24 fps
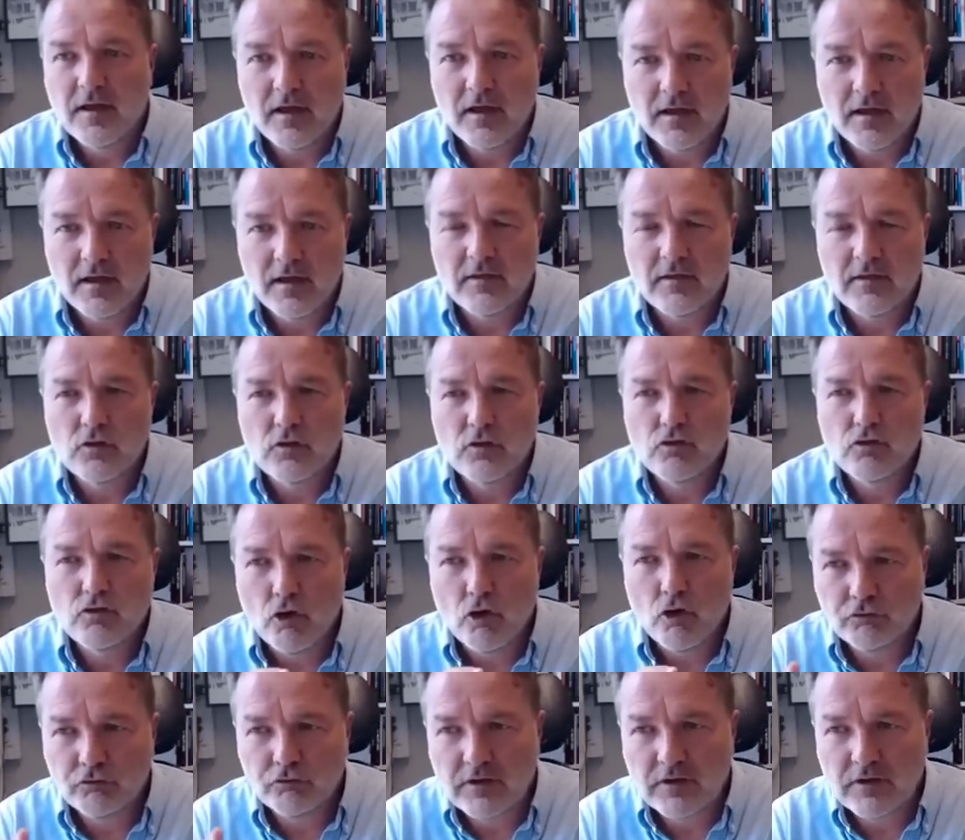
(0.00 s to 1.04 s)
Not
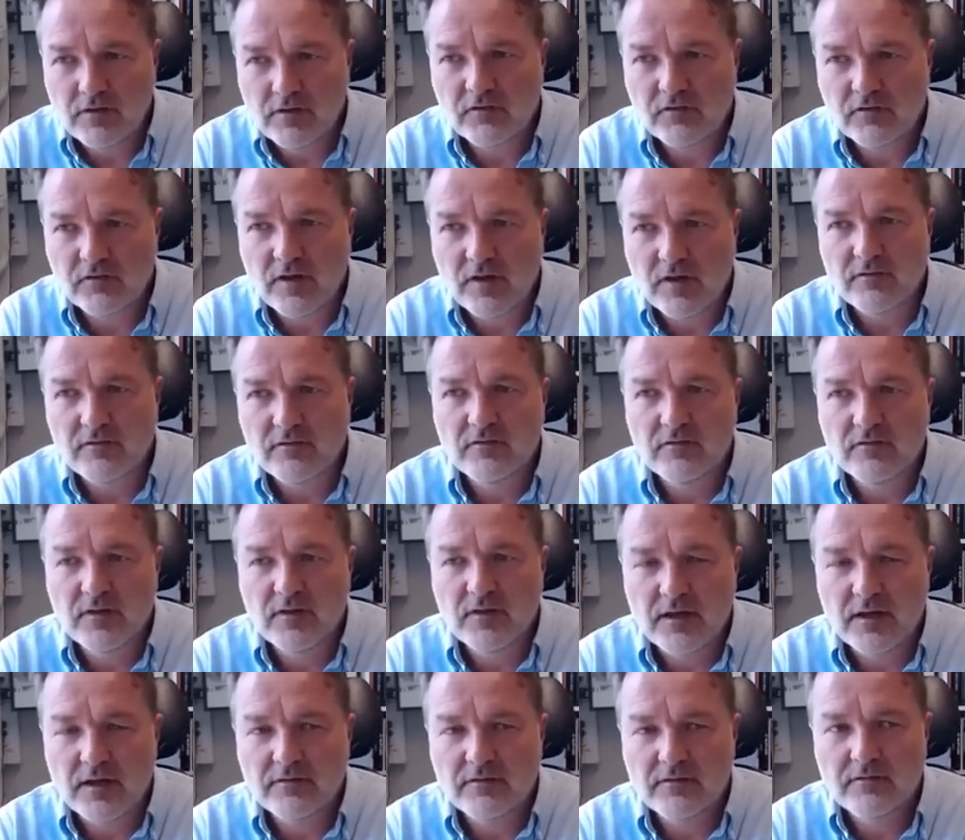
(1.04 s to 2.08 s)
in the sense
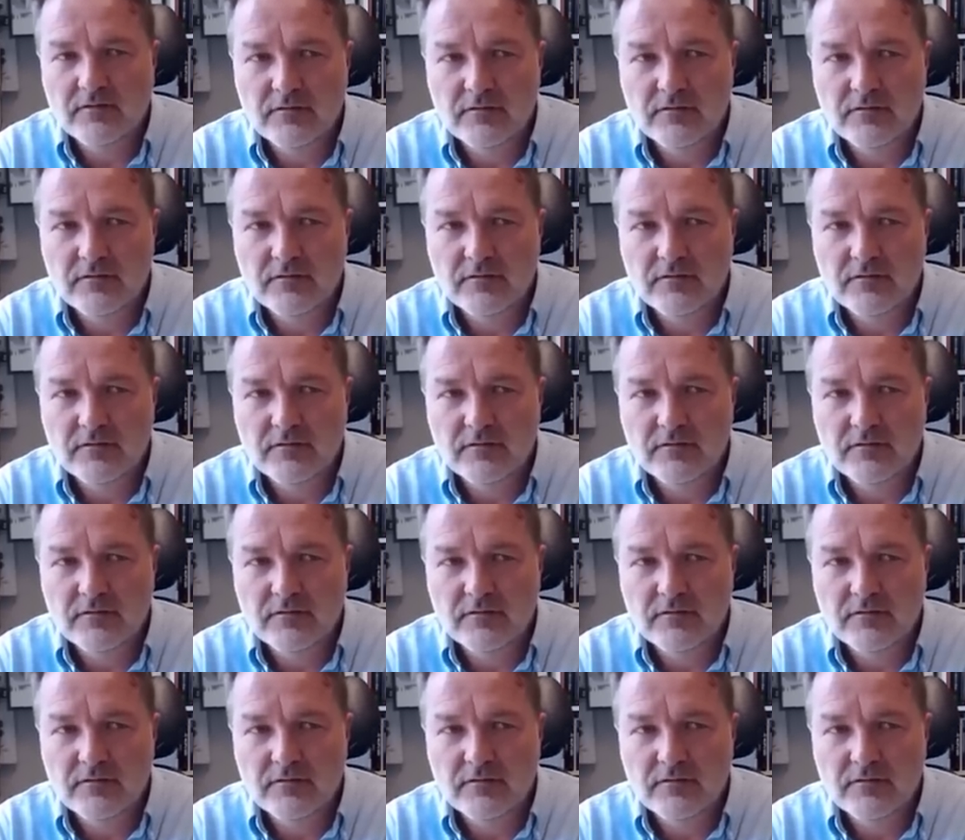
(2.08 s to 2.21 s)
that